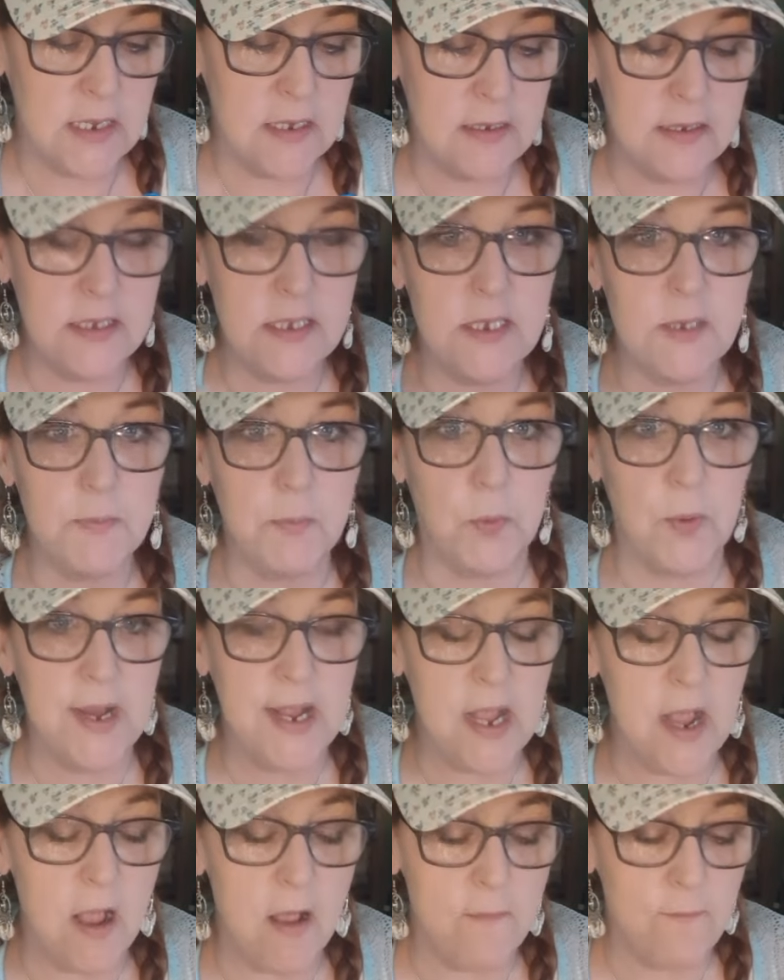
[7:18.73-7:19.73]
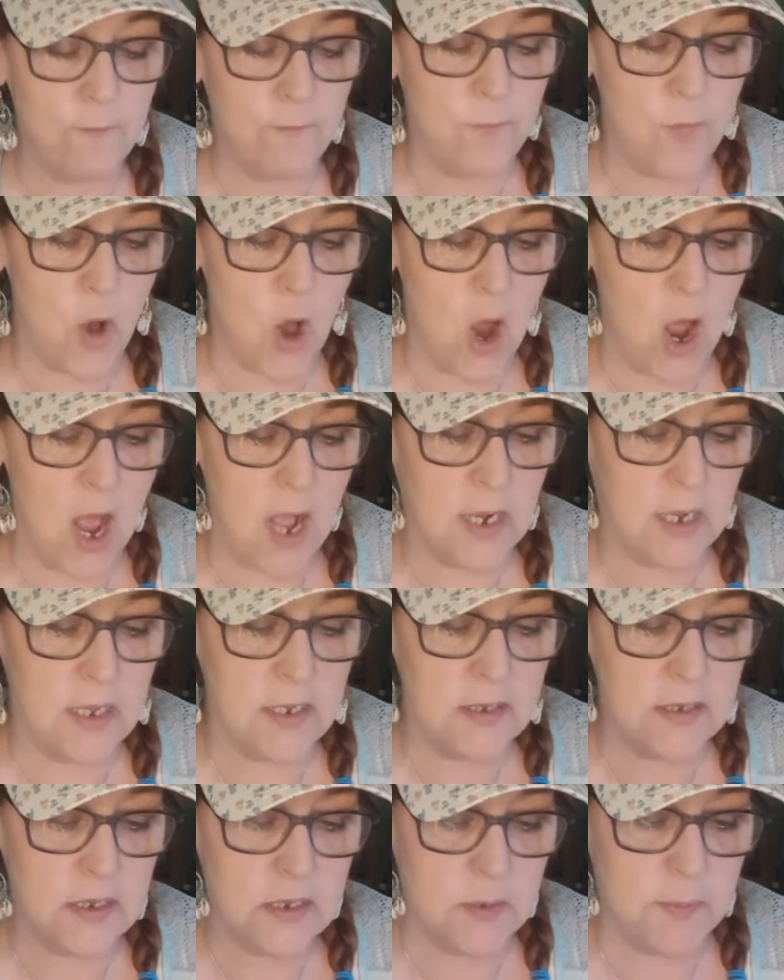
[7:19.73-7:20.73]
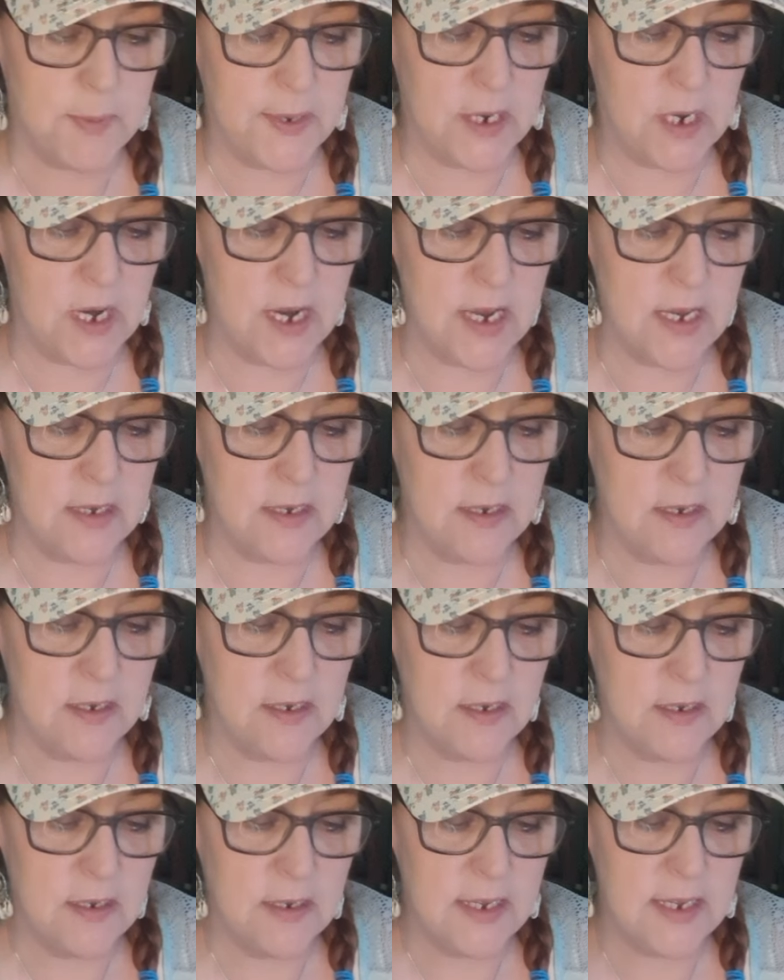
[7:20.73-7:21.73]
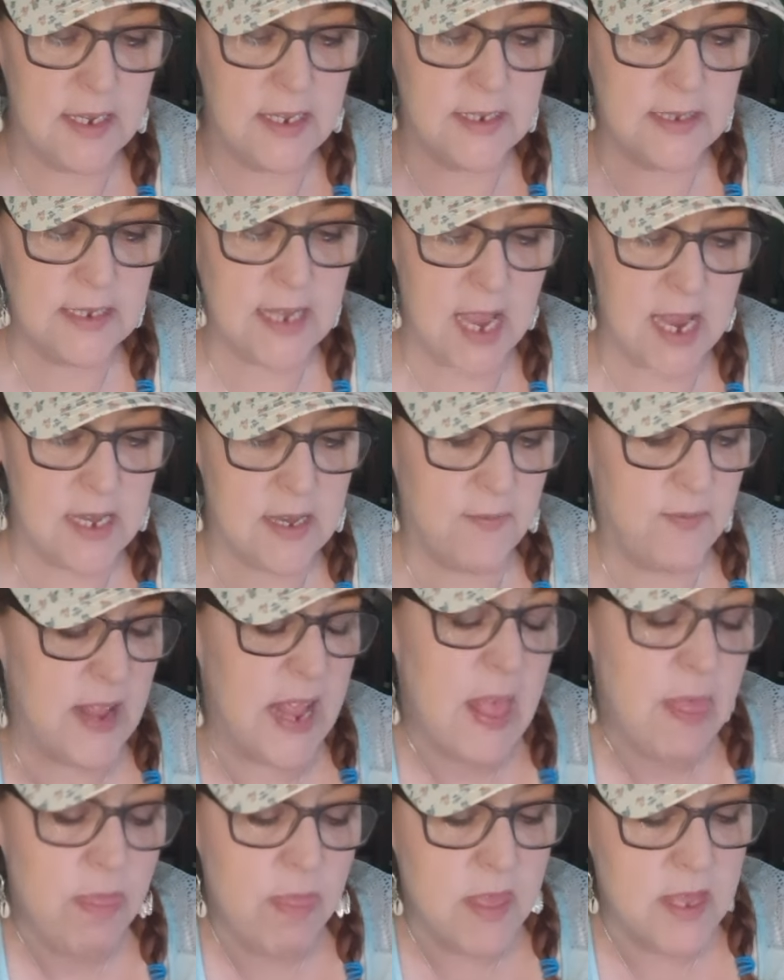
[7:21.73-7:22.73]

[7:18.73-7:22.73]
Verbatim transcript: Spring Frog Spirit is kind of in